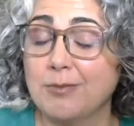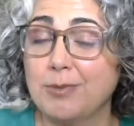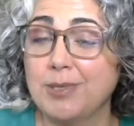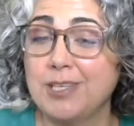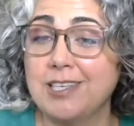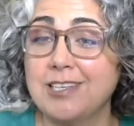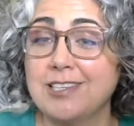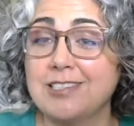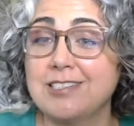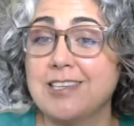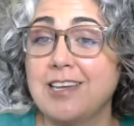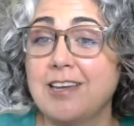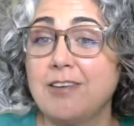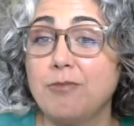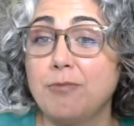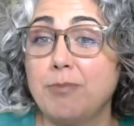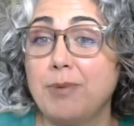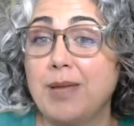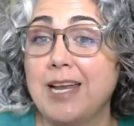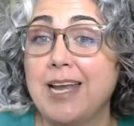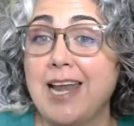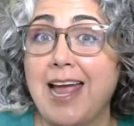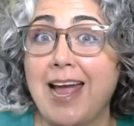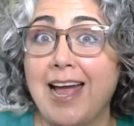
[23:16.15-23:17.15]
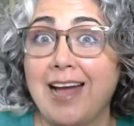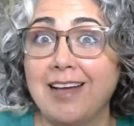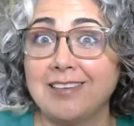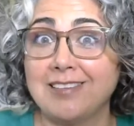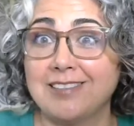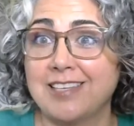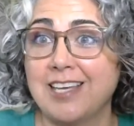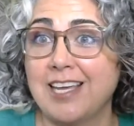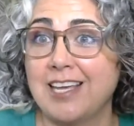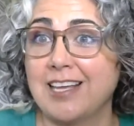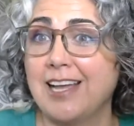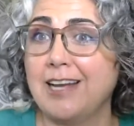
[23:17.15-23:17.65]
because they've been
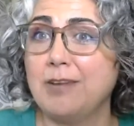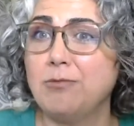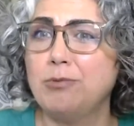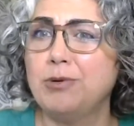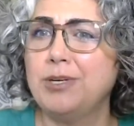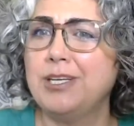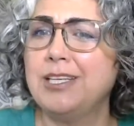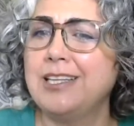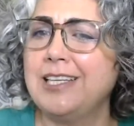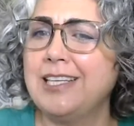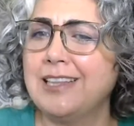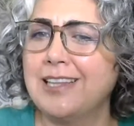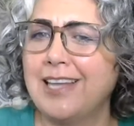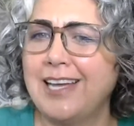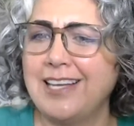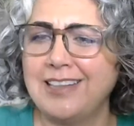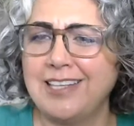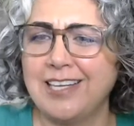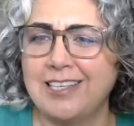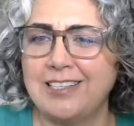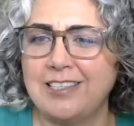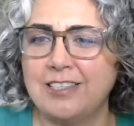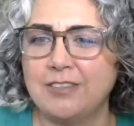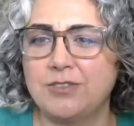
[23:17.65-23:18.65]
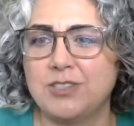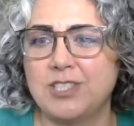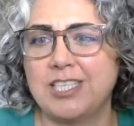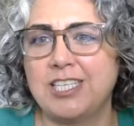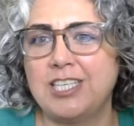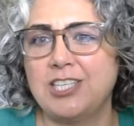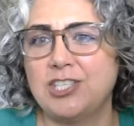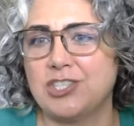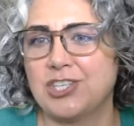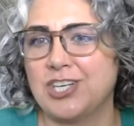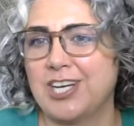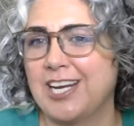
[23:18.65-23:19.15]
asking, I really like the idea of
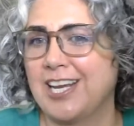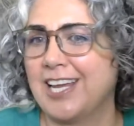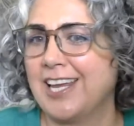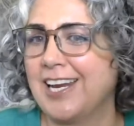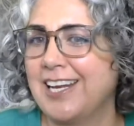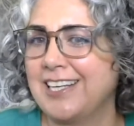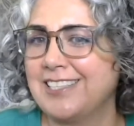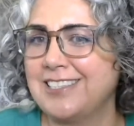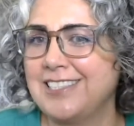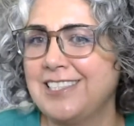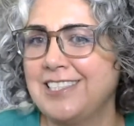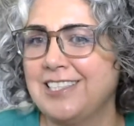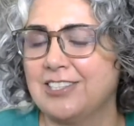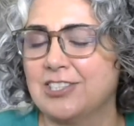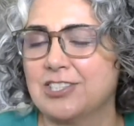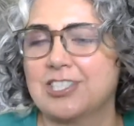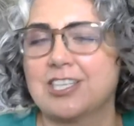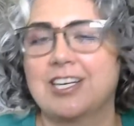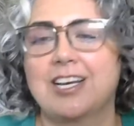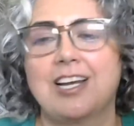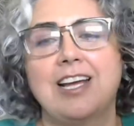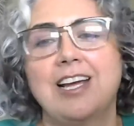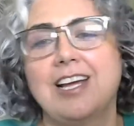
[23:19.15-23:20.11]
teaching. Can I teach?